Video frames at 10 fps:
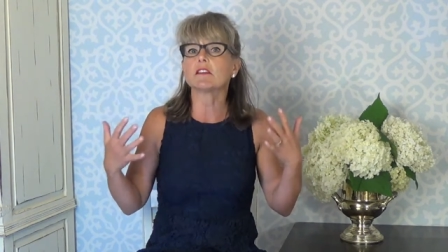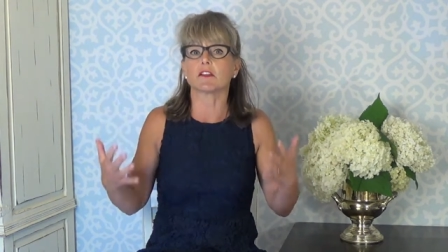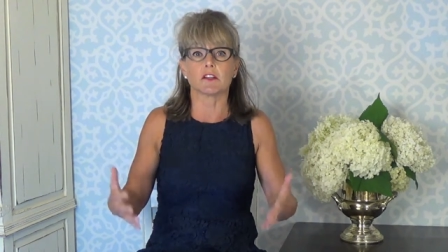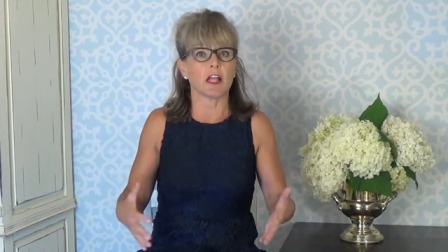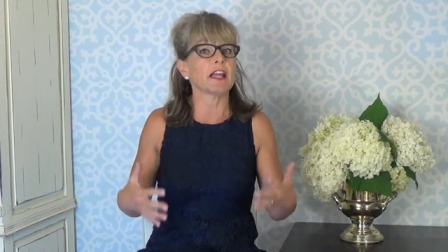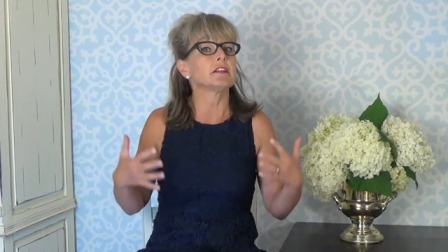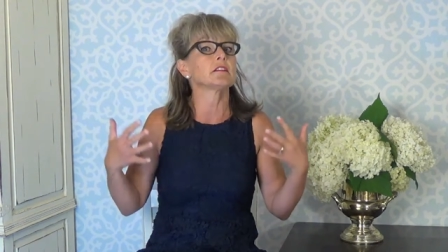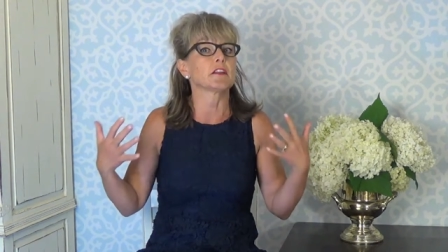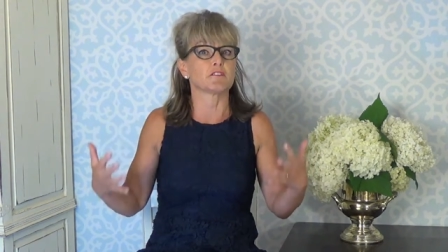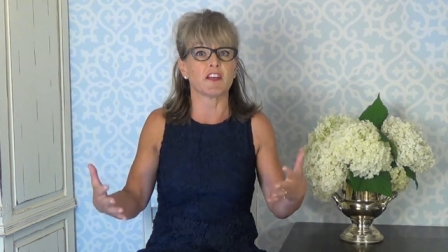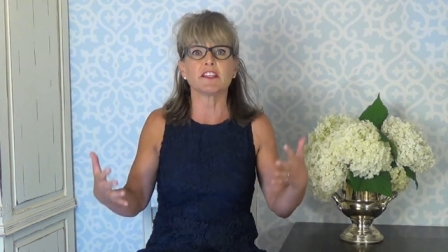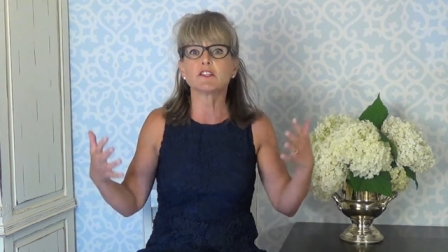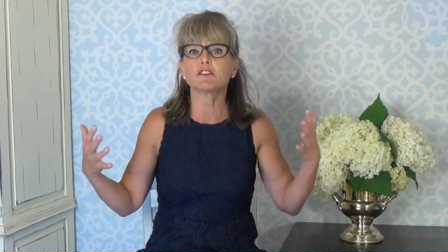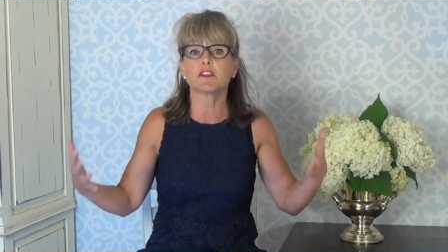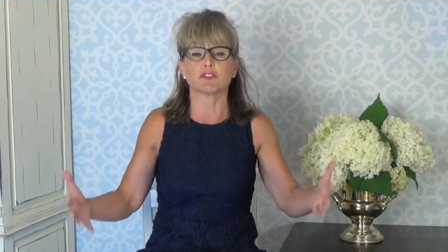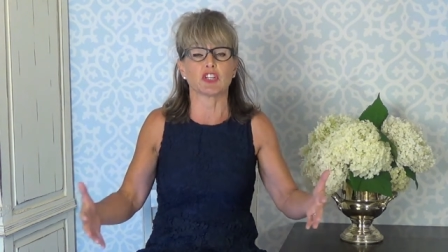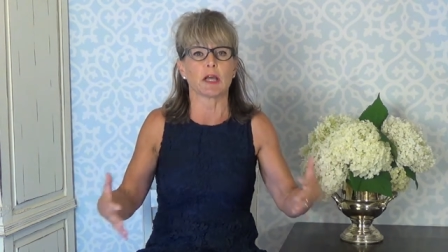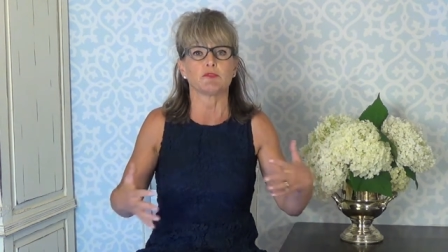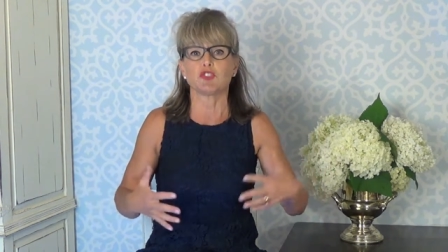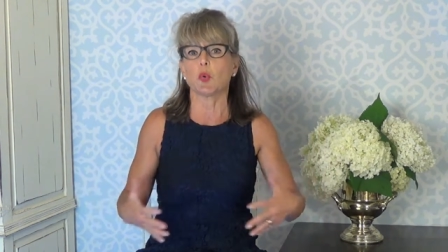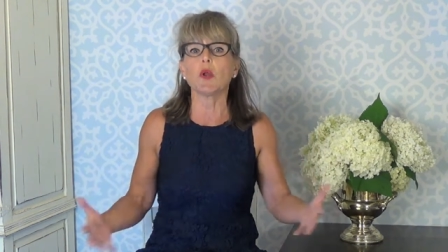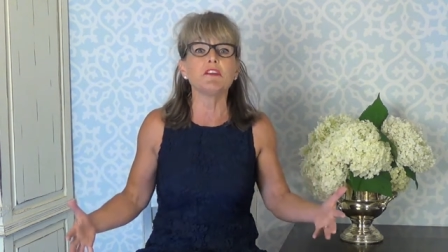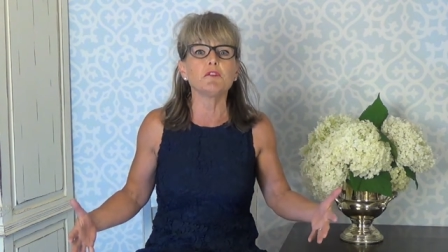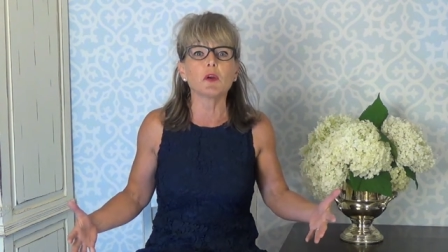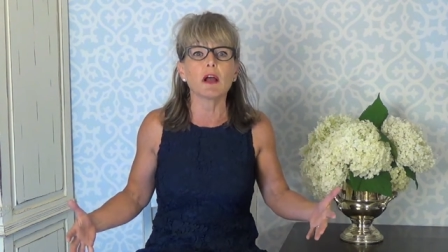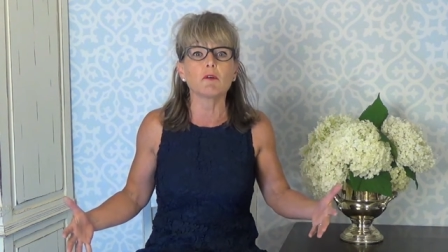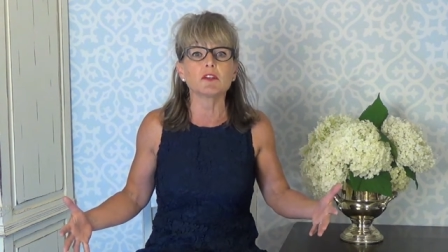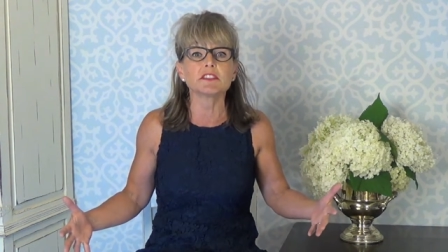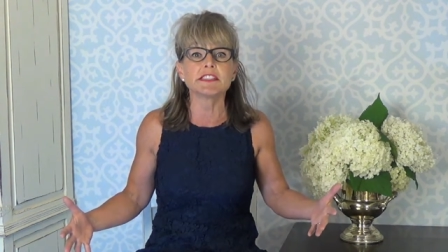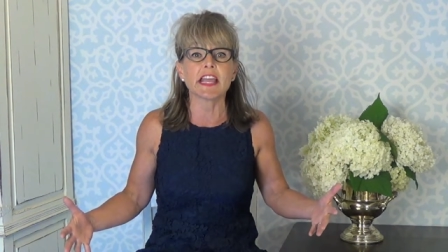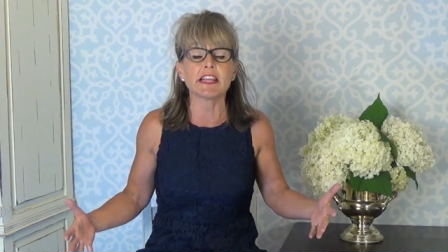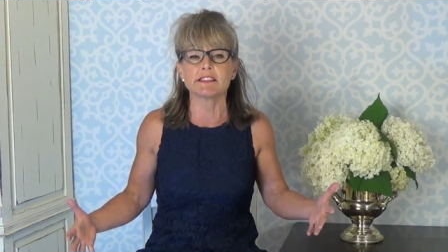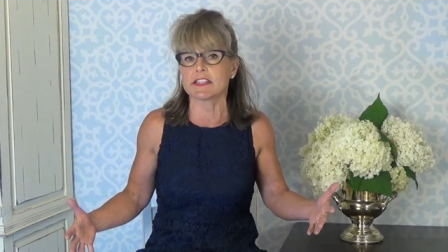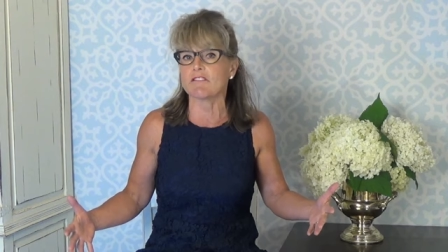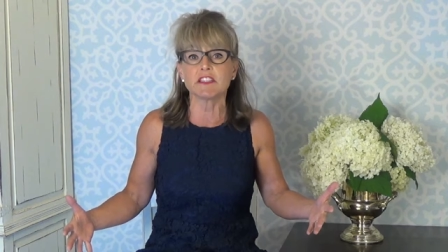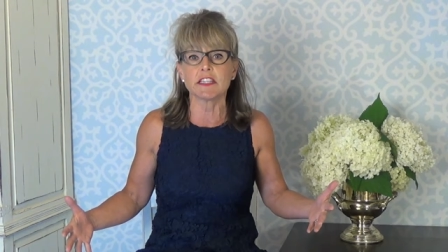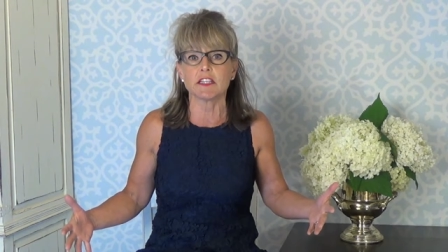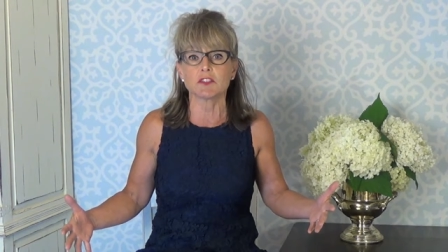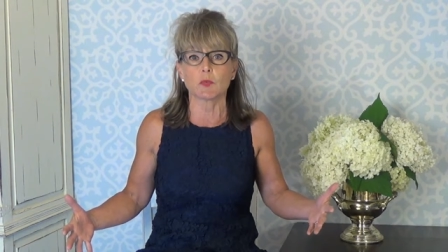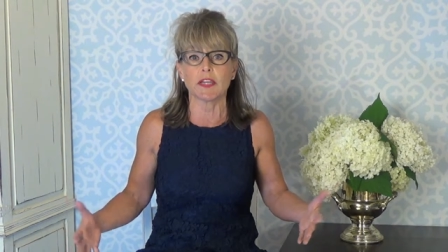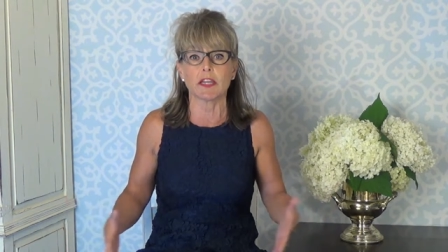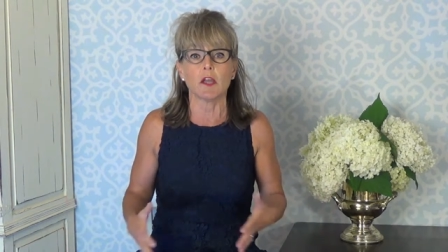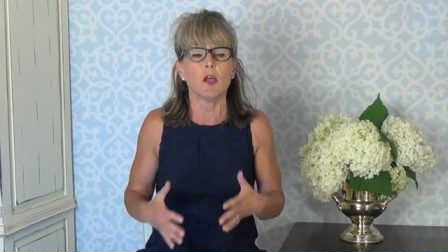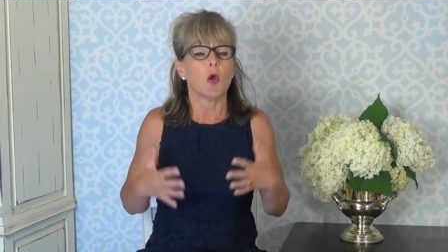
their clients, their vendors, their jobs twenty-four hours a day, seven days a week.